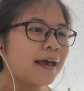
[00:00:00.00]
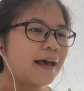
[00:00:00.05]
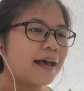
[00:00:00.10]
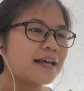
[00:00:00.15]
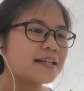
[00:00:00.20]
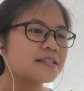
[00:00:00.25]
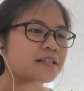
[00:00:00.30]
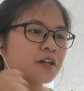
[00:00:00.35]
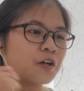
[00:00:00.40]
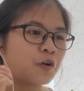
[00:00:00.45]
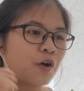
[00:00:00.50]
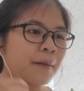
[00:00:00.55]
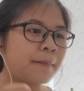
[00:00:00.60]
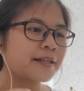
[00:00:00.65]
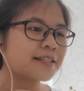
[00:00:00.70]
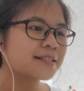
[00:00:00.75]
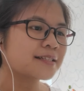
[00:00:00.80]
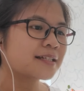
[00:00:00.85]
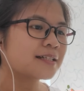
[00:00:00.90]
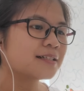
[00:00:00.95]
as the
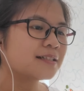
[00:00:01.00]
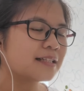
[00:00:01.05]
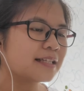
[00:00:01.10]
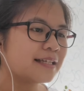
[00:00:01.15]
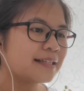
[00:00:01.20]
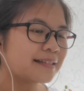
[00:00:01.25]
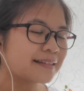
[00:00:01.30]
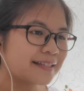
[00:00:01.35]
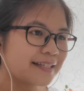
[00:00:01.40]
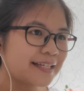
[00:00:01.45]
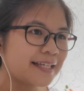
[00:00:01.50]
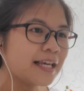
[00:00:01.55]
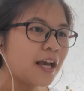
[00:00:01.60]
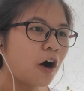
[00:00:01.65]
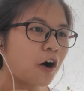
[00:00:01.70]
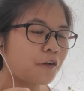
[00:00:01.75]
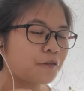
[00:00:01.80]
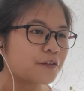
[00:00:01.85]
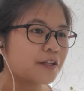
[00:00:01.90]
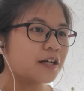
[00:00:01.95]
grammaticality
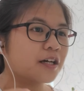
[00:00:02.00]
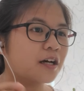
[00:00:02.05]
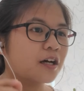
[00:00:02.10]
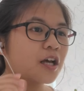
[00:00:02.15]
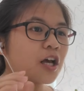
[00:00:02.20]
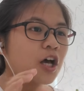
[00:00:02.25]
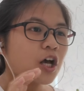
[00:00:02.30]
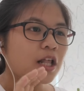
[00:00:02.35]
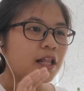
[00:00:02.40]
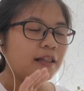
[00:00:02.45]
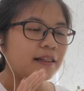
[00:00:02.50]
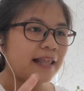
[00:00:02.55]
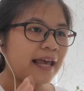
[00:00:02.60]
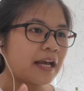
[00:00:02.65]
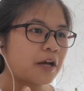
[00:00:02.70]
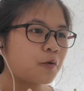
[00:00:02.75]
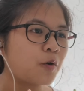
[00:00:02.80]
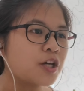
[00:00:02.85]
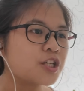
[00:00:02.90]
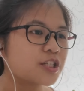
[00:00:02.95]
of the
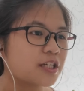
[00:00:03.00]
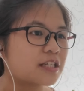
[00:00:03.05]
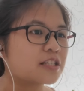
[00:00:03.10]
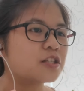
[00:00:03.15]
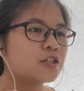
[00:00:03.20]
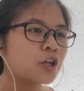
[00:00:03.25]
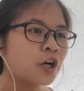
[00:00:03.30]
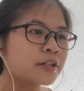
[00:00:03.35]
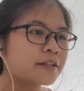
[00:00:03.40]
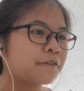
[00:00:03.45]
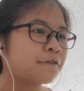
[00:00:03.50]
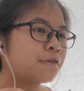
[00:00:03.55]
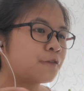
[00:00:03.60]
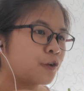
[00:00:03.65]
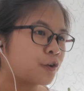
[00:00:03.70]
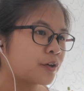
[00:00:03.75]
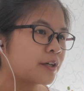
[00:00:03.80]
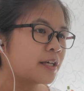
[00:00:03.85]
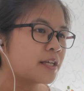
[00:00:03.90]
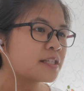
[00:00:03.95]
language is not the
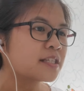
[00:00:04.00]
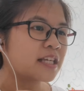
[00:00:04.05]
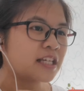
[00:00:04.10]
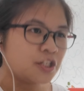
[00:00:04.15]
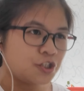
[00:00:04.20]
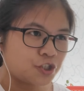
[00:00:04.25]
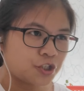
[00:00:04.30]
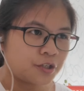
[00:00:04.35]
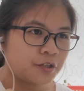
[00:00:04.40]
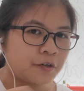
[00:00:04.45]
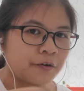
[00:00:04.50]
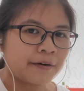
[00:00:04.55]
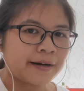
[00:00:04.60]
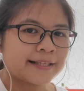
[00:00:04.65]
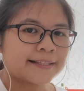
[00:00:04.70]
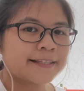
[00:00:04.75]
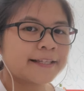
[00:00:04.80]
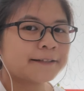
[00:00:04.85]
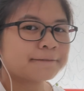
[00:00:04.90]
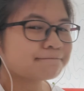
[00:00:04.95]
focus in journal
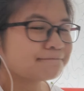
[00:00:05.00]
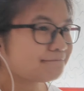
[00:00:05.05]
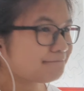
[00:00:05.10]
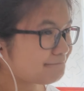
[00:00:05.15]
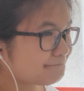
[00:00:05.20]
writing.